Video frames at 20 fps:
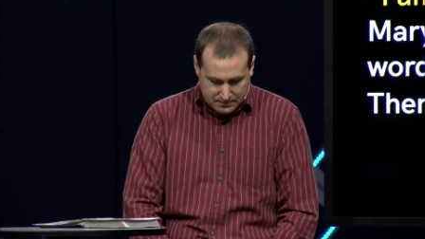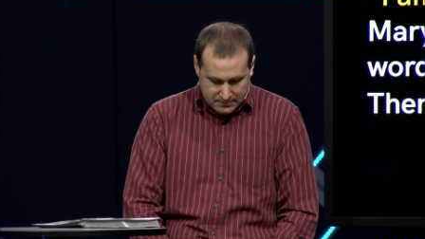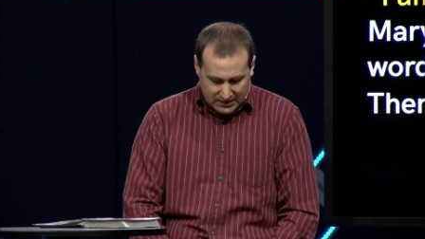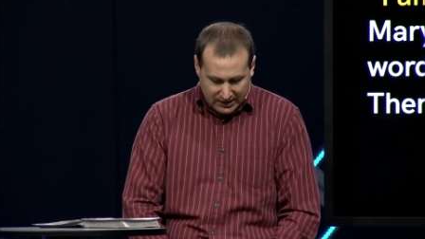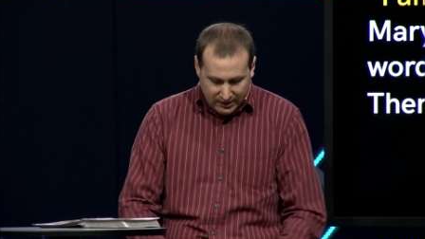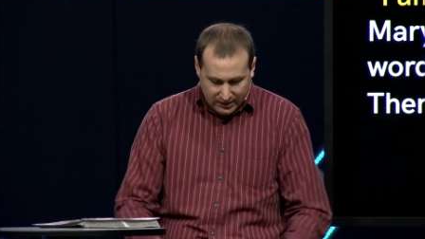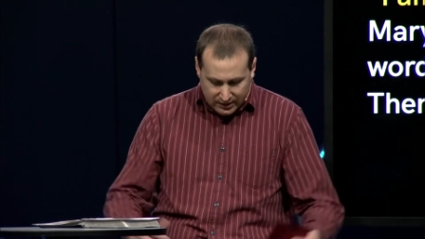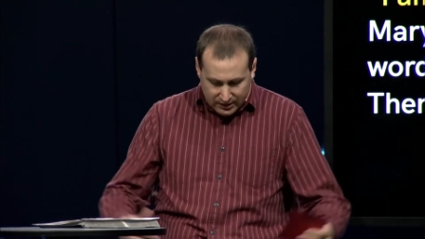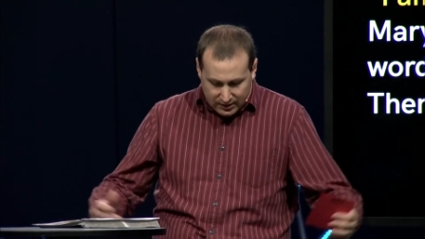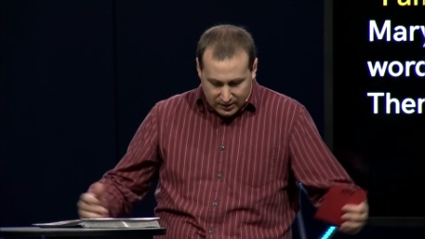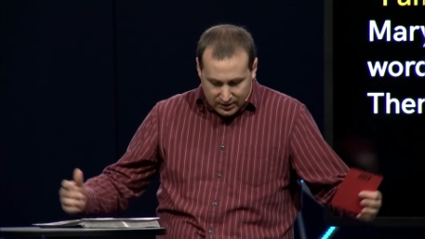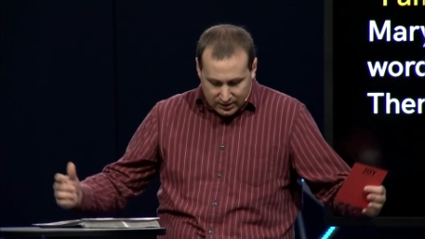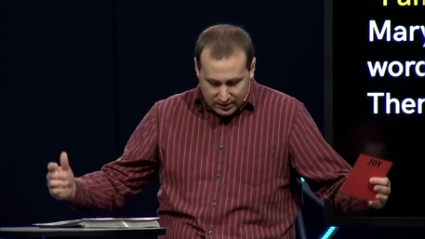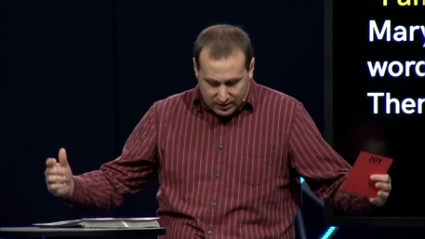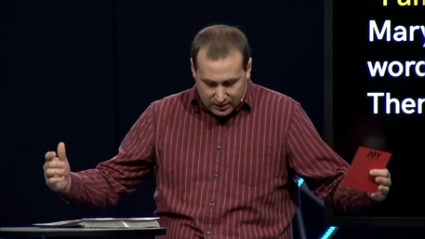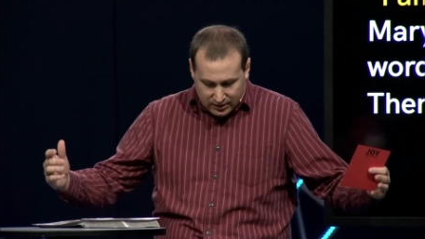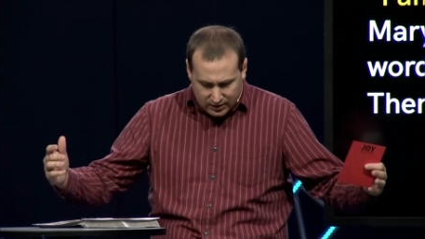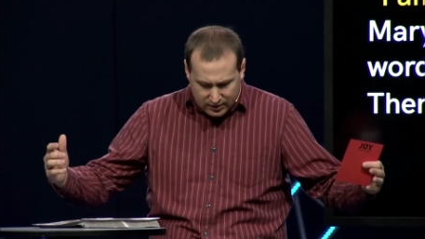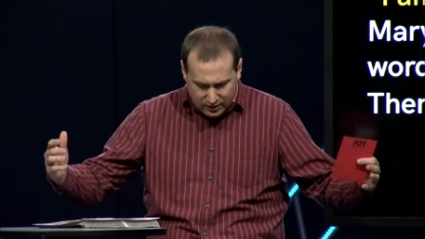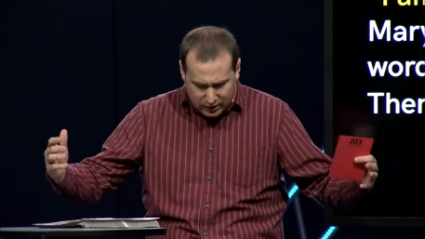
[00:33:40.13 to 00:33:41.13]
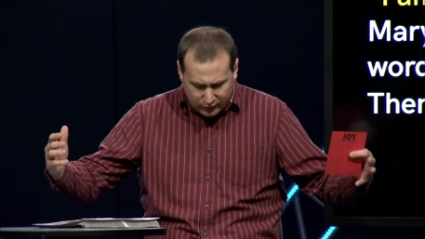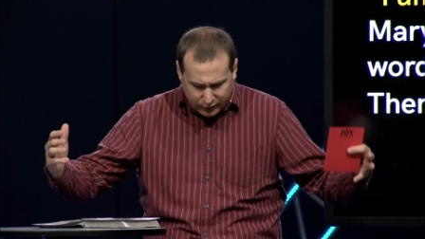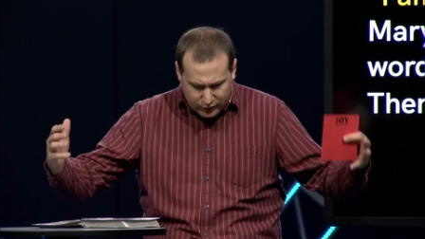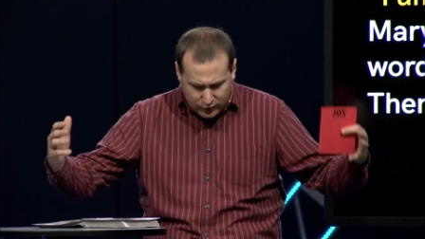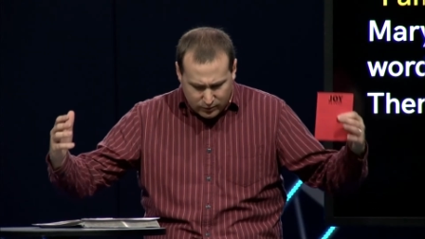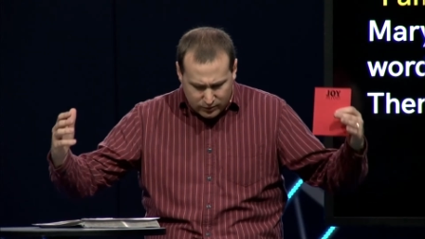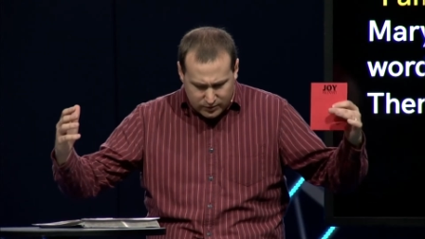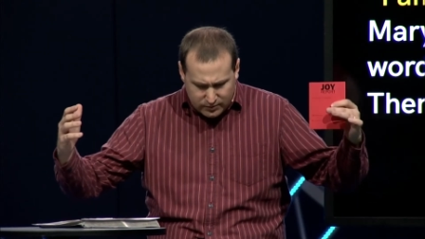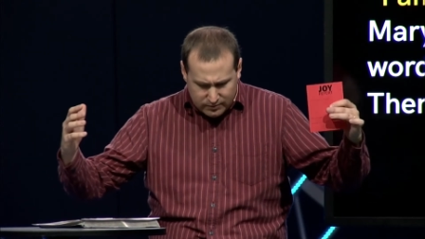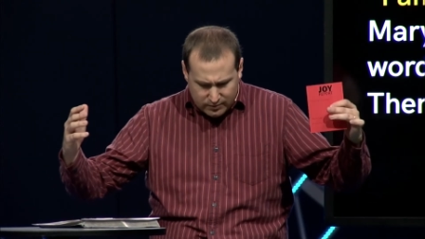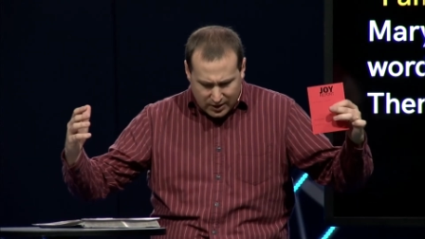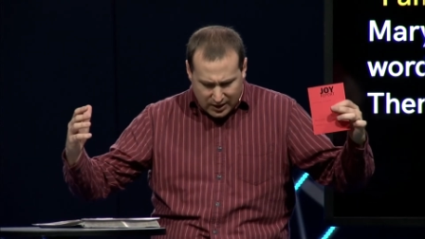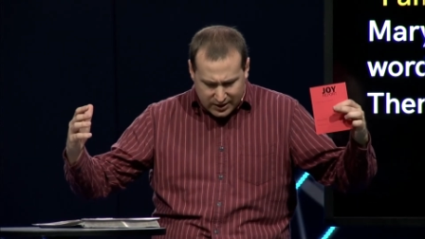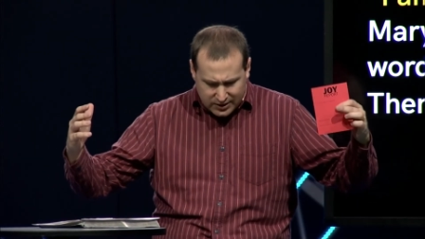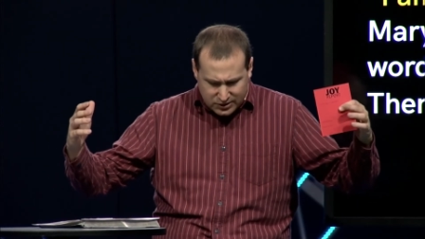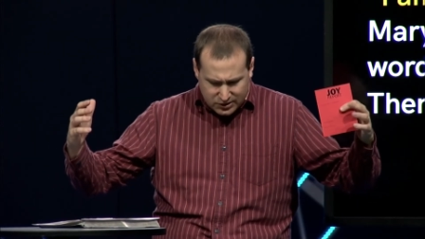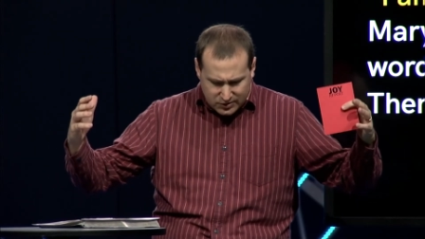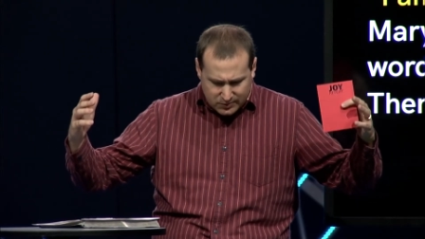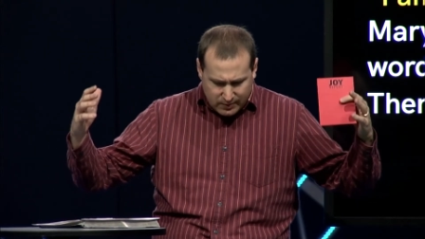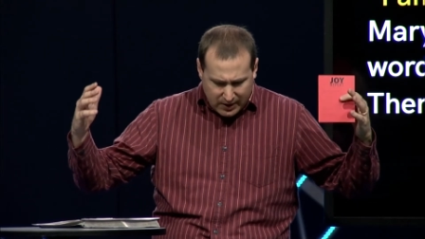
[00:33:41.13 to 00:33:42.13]
and then if you wouldn't
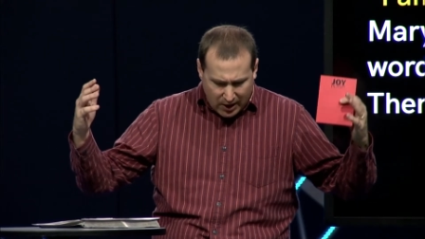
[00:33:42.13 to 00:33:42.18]
mind just